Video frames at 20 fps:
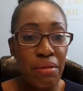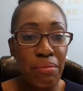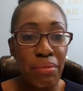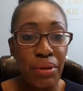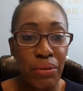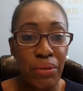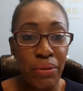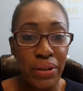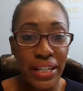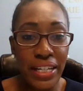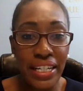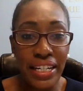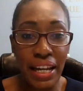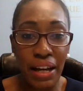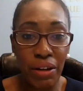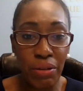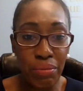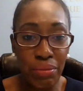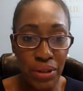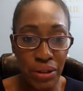but we can
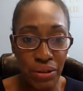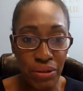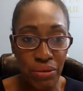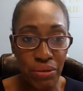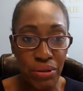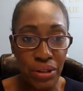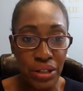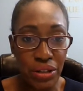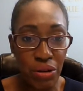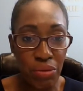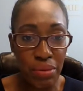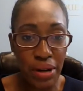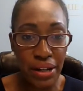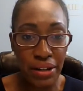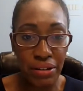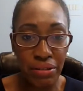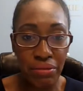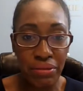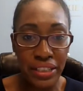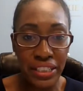help you no
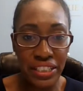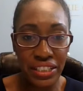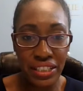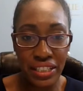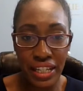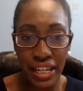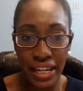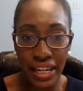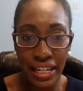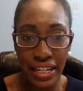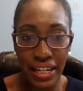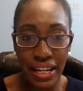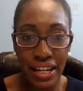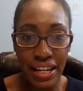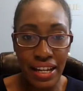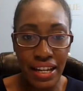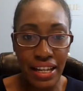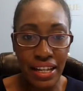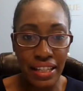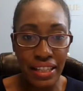matter which state
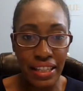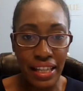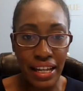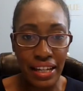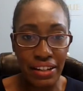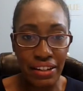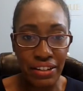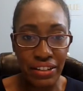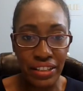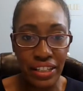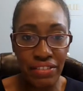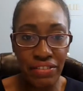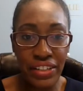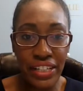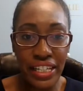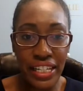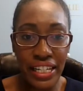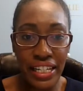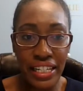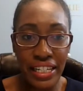that you're
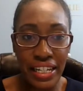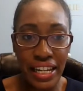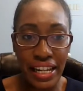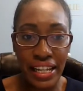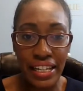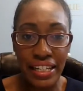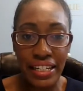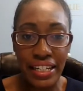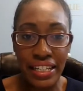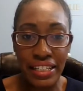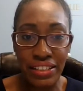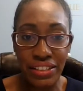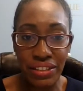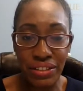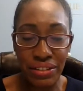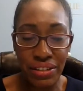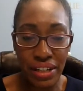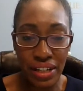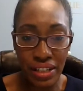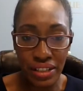living in and
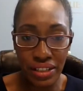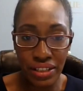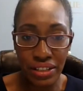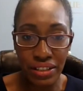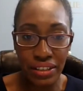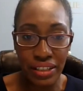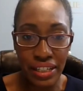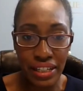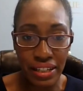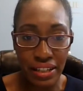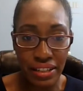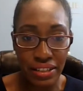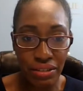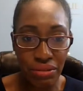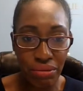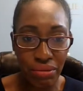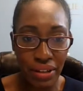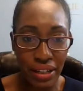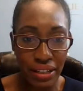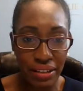internationally
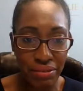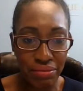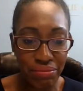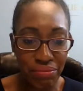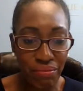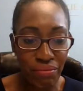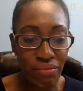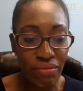as well.